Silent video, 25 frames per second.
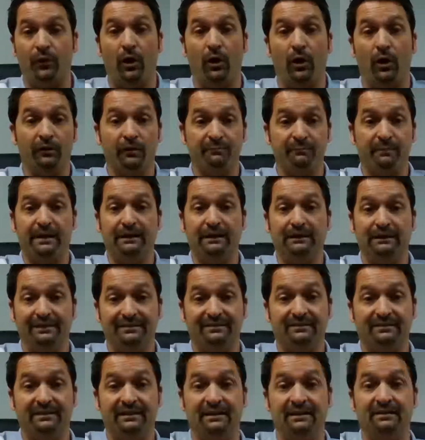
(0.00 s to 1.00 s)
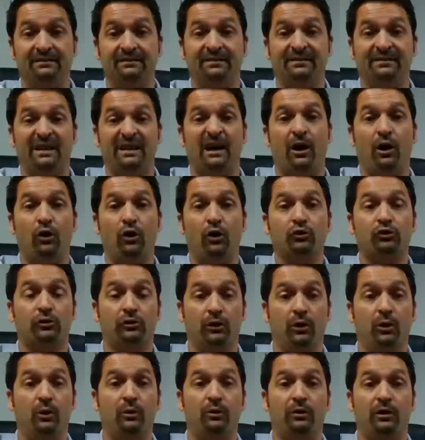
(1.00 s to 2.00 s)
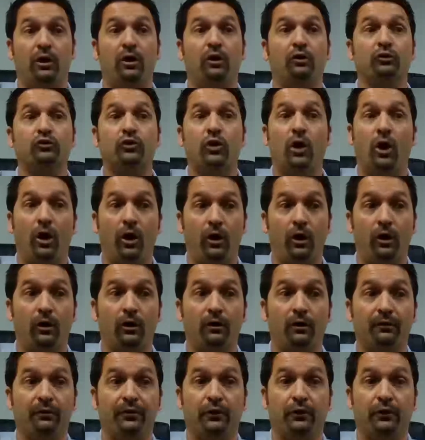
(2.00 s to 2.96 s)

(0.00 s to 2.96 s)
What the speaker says: all of my listings is that I'll call